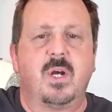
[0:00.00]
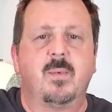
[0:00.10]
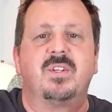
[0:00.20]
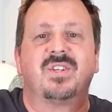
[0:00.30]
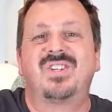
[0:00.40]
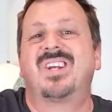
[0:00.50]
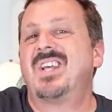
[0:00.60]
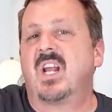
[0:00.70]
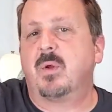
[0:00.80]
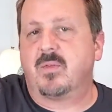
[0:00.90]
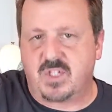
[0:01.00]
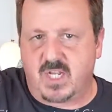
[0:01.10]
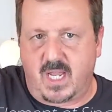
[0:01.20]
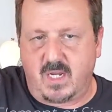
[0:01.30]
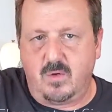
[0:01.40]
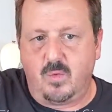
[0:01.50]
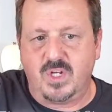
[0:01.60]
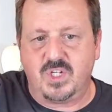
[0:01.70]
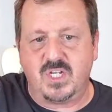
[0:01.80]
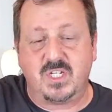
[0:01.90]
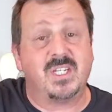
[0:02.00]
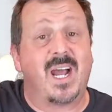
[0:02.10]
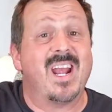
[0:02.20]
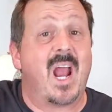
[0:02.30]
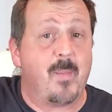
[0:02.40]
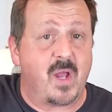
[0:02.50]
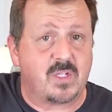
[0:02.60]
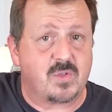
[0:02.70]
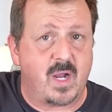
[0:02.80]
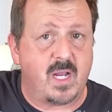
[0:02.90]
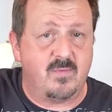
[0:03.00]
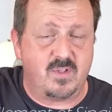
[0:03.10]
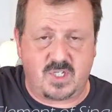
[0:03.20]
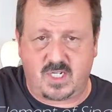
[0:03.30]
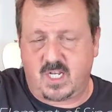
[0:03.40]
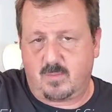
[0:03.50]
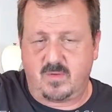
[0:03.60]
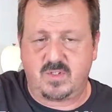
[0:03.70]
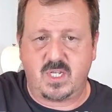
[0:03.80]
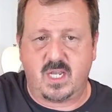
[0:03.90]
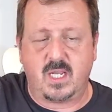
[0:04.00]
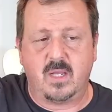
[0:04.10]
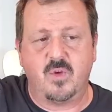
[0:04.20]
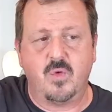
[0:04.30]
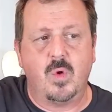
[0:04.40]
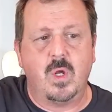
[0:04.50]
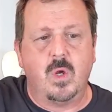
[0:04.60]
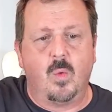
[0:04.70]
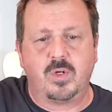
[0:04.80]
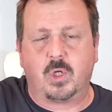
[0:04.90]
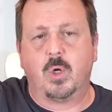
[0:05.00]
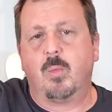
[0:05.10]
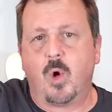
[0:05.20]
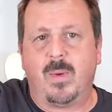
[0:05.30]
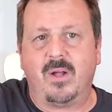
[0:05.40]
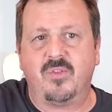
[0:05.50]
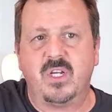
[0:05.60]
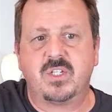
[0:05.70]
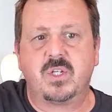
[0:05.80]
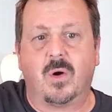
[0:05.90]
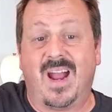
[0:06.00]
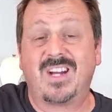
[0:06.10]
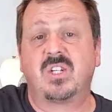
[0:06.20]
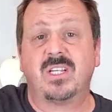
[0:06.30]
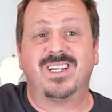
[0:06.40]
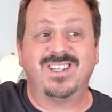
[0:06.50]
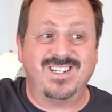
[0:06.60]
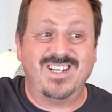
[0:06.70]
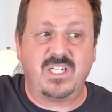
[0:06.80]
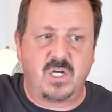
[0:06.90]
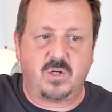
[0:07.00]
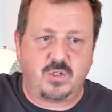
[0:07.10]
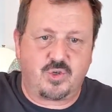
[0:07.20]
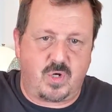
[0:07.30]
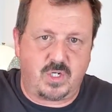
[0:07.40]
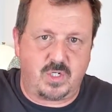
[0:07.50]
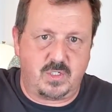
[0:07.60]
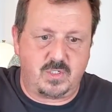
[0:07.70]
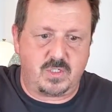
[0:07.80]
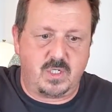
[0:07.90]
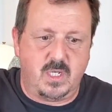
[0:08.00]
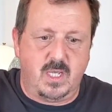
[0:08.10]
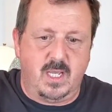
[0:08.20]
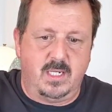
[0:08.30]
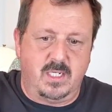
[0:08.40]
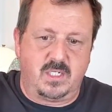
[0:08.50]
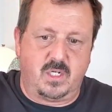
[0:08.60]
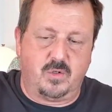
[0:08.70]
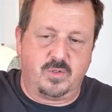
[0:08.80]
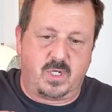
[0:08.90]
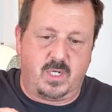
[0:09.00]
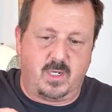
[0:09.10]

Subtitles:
we're talking about is the sixth element of singing, which is dynamics, right? Of the sixth element of singing. If you want to learn more about this or actually get detailed instructions and detailed